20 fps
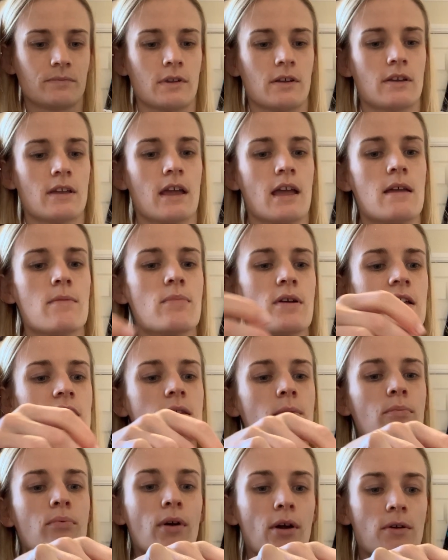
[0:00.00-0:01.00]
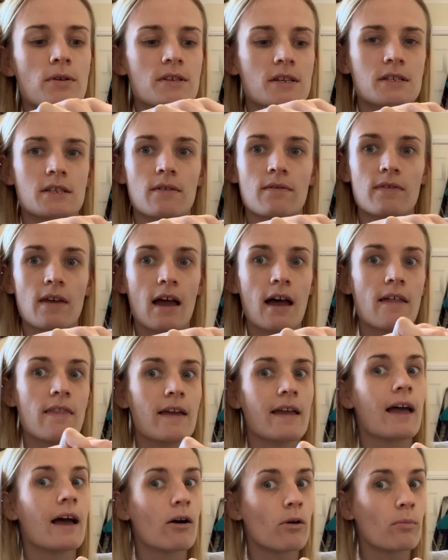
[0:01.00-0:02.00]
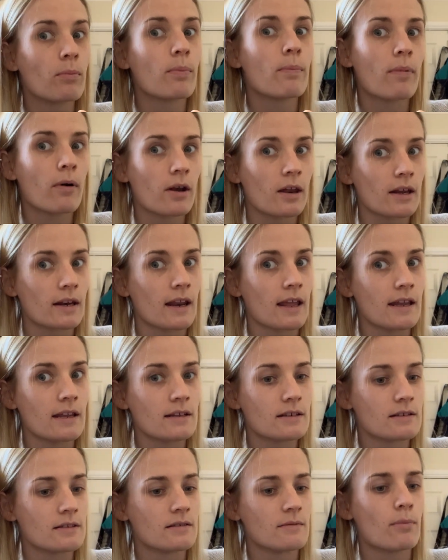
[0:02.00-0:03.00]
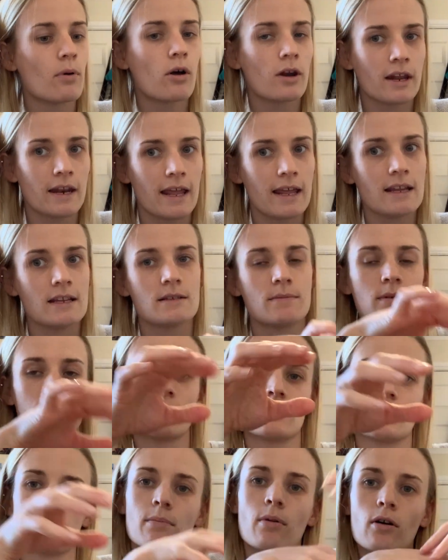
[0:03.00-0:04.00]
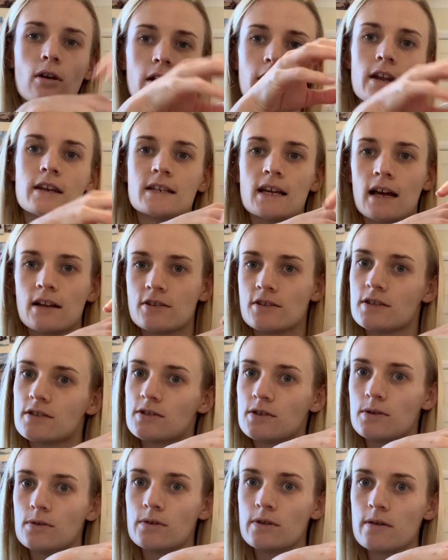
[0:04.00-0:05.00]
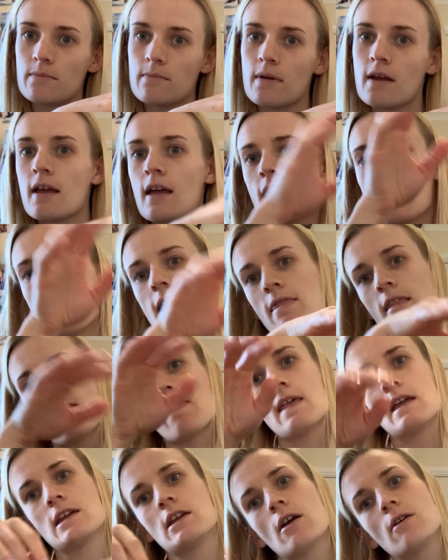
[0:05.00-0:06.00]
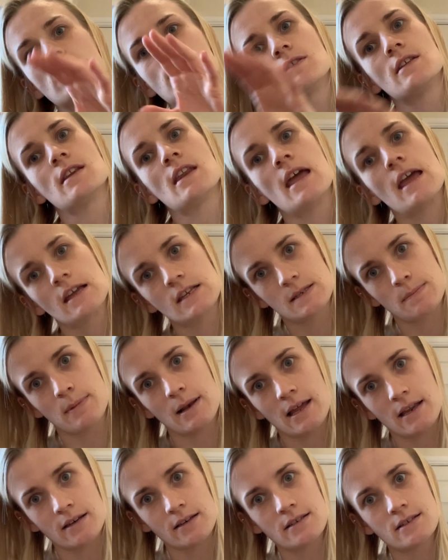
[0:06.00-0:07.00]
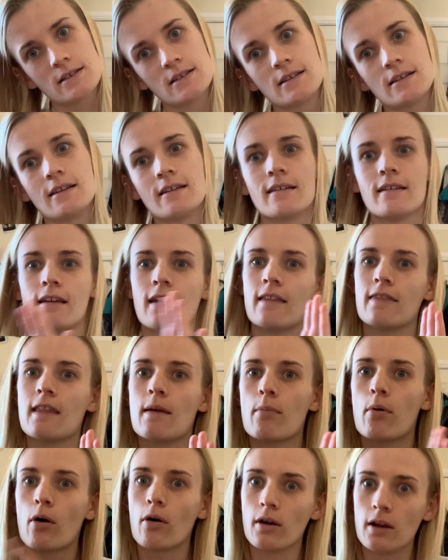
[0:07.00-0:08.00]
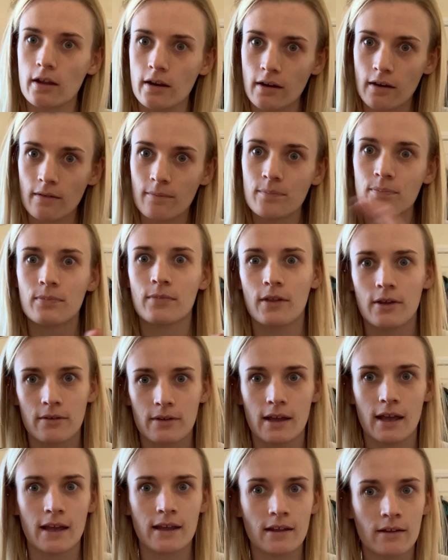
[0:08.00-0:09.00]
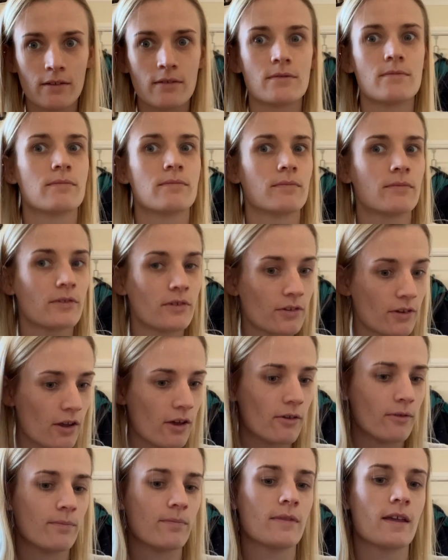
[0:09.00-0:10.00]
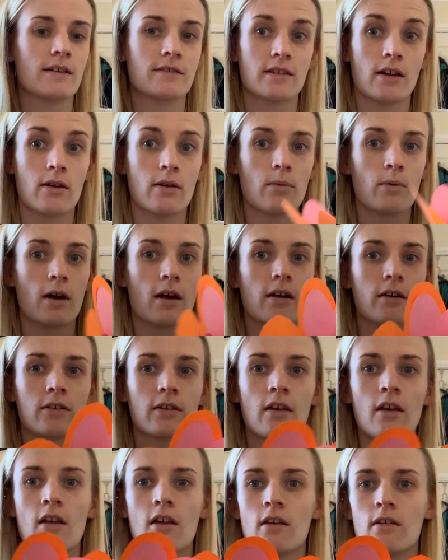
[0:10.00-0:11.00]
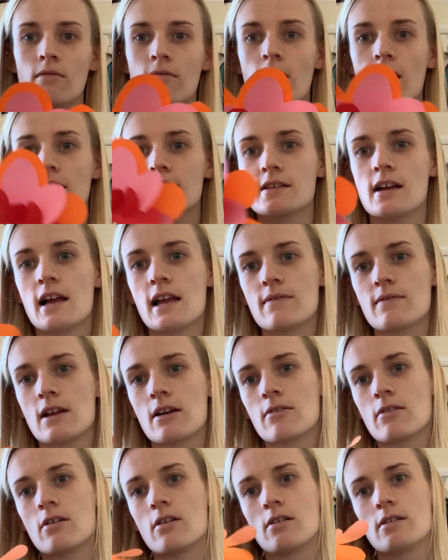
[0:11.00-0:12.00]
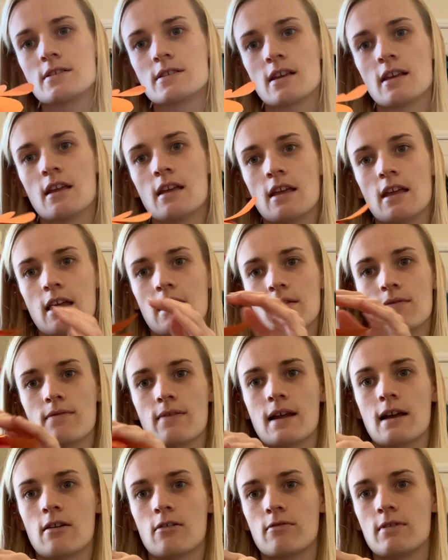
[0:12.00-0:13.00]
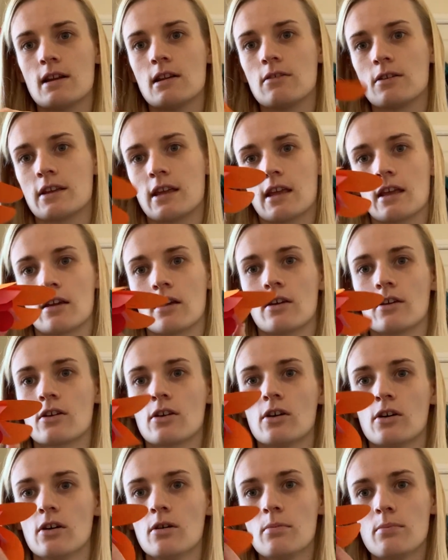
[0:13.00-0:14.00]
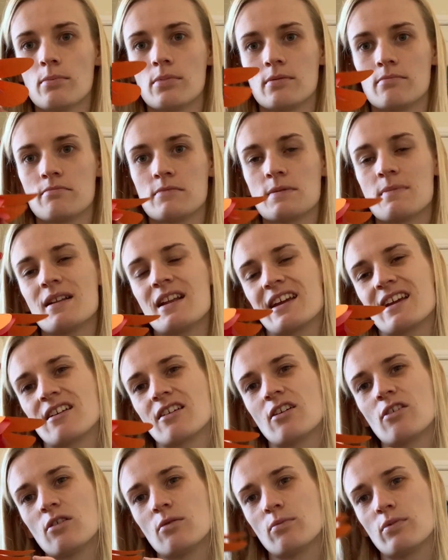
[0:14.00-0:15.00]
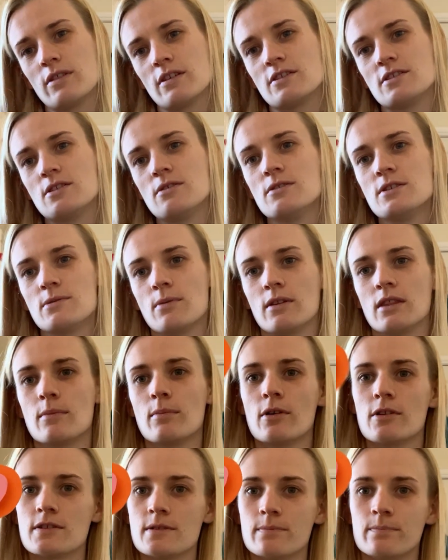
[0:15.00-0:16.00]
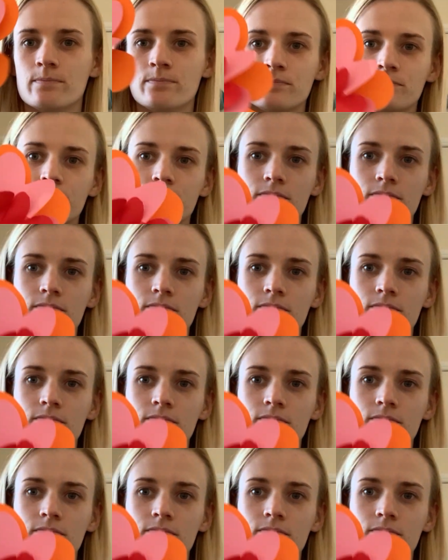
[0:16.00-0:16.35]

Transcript: Okay, but in the process of that, they help pollinate because the pollen attaches to them, and then they go to the next plant and their pollen. Okay, so that's how it works. Right, I have now got a flowery looking cup, like a cup with a tutu on the bottom.